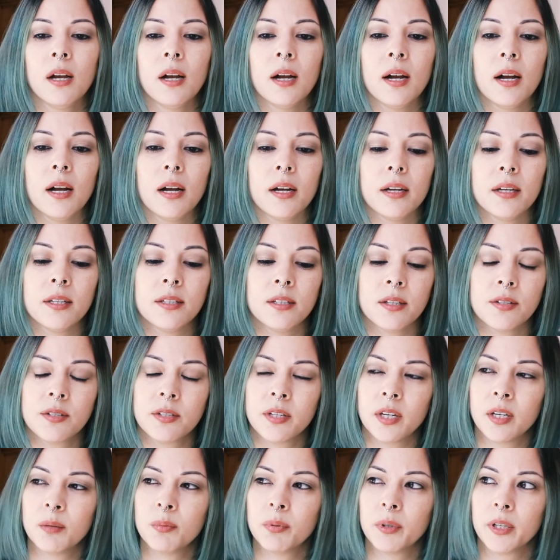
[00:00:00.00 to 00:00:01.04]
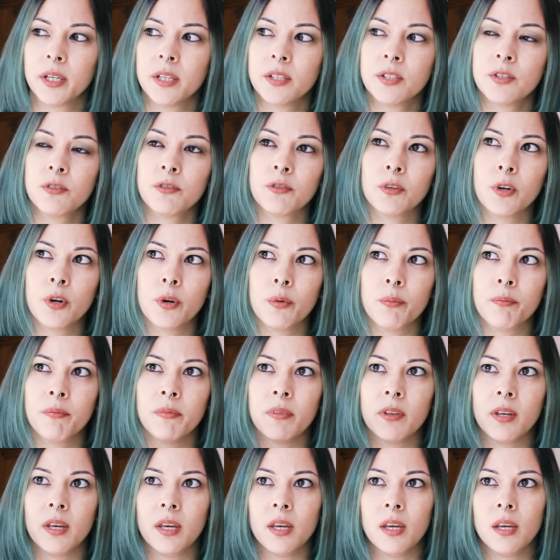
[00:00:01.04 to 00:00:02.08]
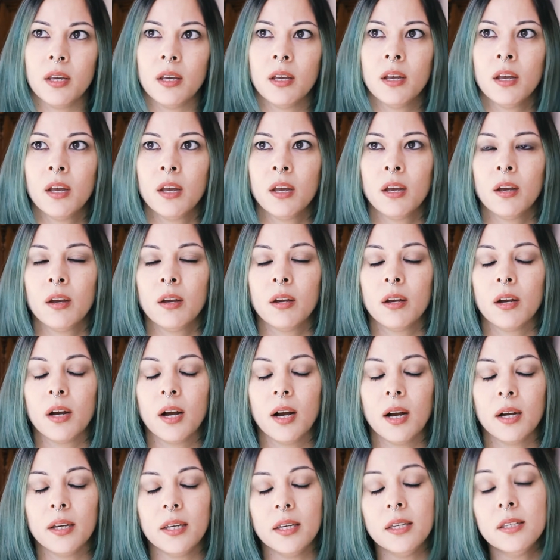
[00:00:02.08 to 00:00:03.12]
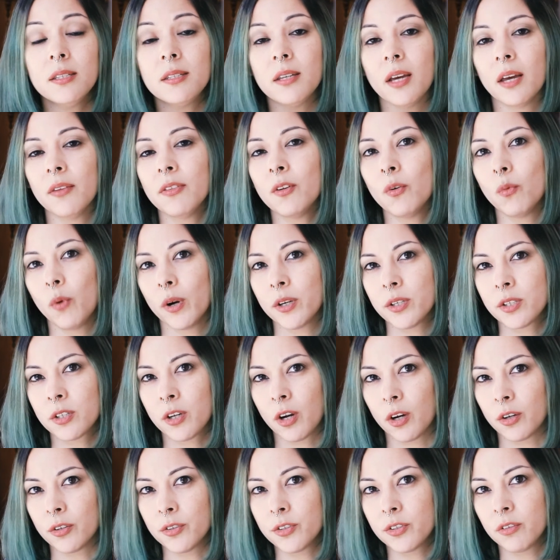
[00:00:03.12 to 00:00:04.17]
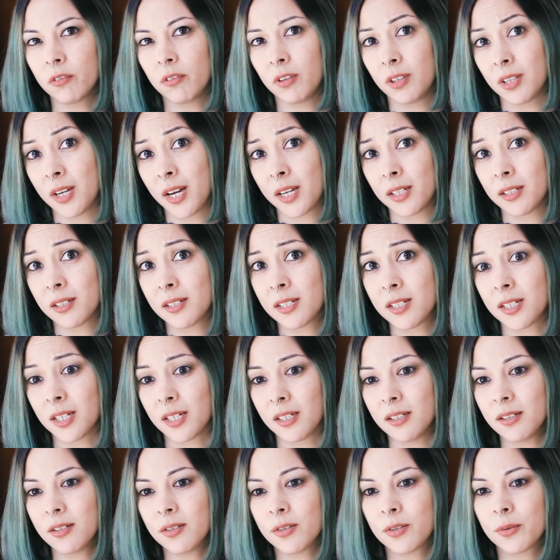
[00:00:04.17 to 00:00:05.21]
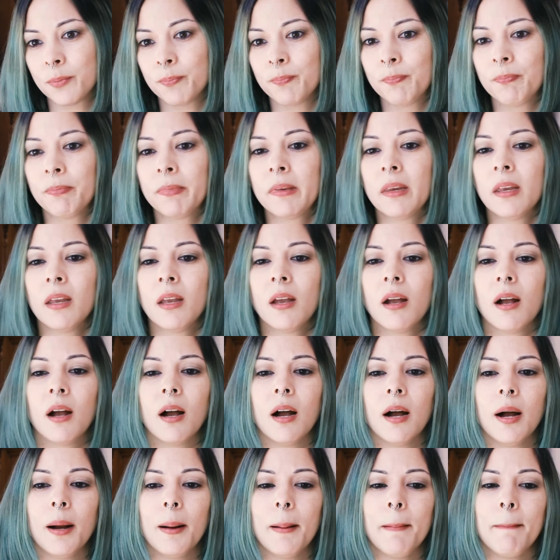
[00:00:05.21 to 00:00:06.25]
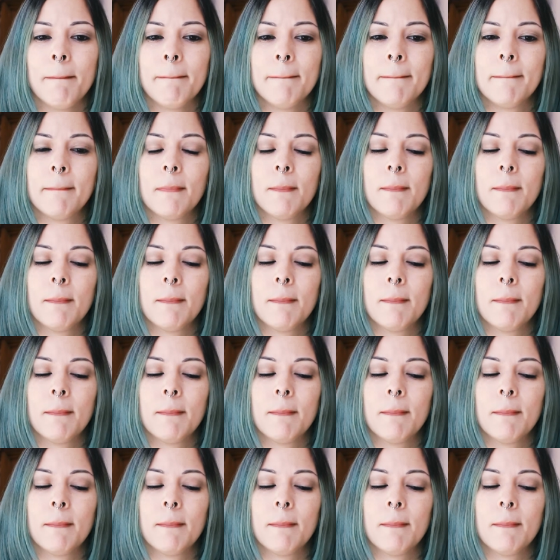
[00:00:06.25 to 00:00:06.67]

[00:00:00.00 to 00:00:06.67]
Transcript: Uh, it does take place from the uh, east and the west coast of the United States. Um,